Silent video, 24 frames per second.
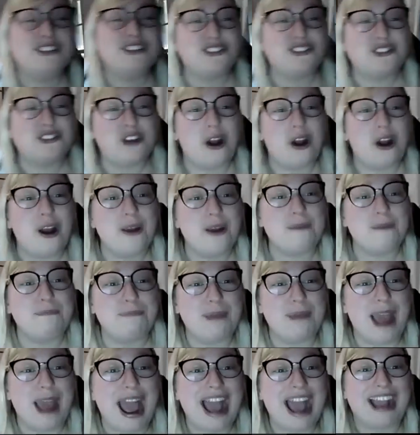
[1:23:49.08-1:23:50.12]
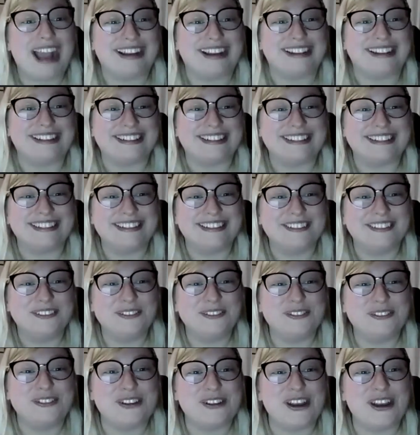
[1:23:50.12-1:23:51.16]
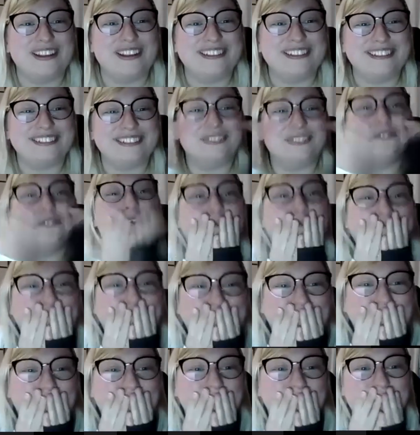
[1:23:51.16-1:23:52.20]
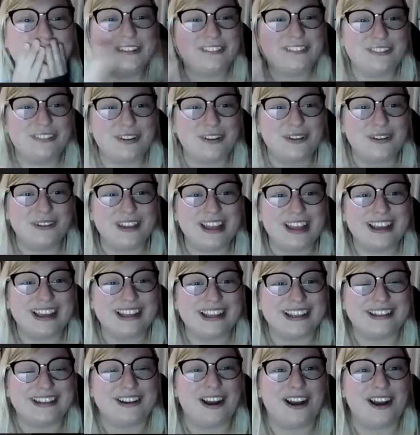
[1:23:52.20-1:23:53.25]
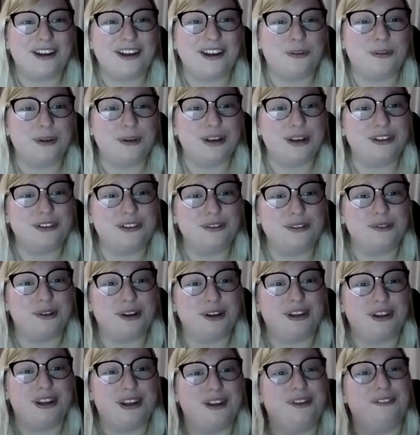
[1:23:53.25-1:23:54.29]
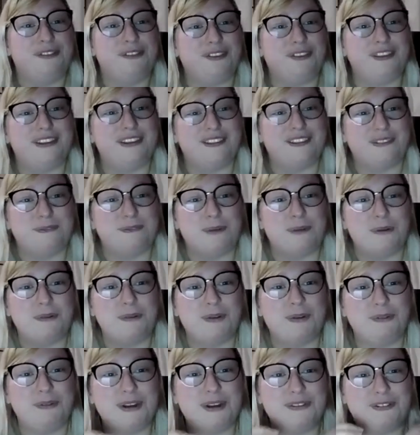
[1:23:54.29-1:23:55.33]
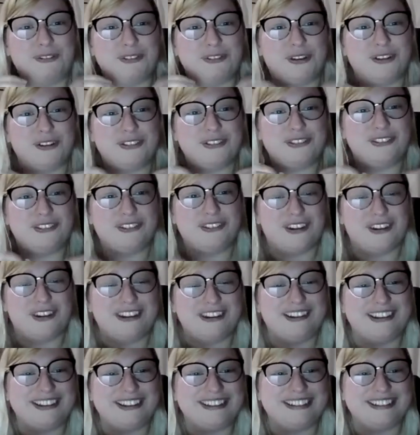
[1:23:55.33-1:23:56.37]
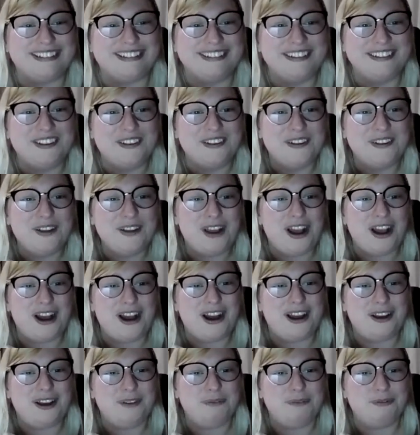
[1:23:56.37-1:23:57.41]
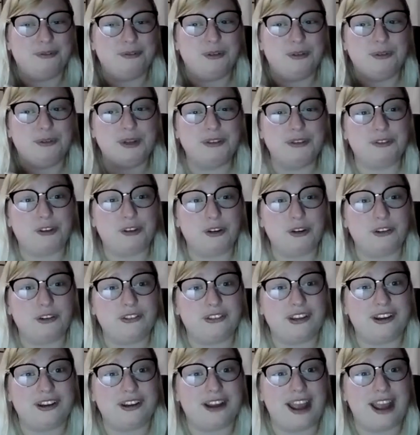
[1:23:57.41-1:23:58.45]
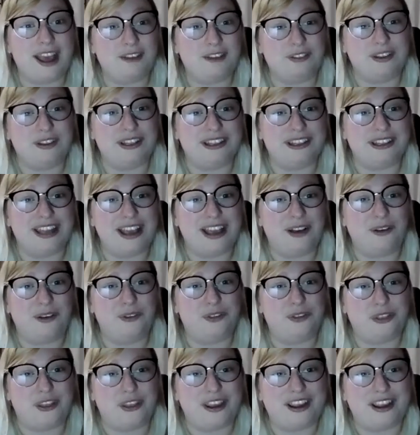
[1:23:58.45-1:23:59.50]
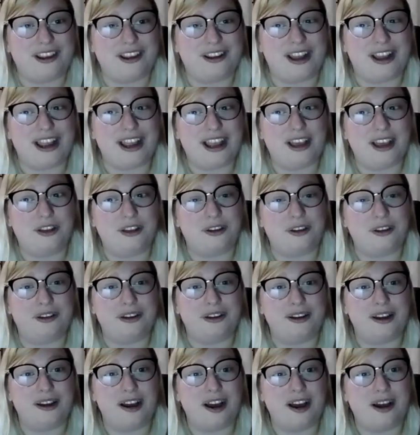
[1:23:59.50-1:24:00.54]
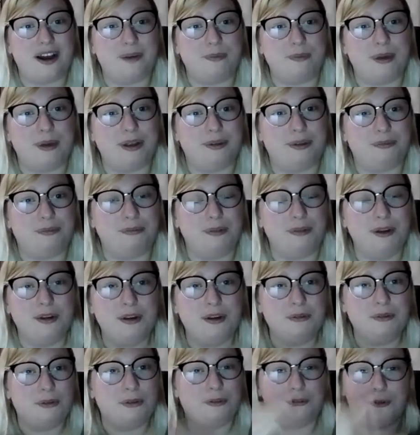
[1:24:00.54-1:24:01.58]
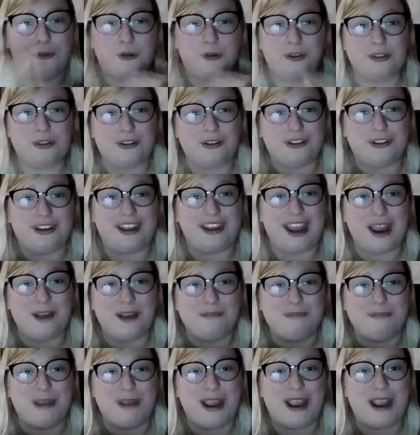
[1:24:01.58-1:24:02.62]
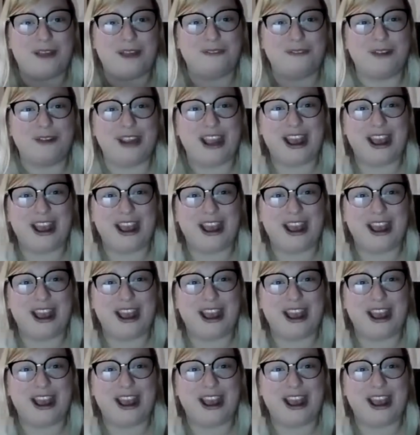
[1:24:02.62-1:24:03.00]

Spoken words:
start back. Yeah. So, like, Quinn, you weren't here for this, but when we first started, when we first did a heaven and hell thing, I had before the campaign, we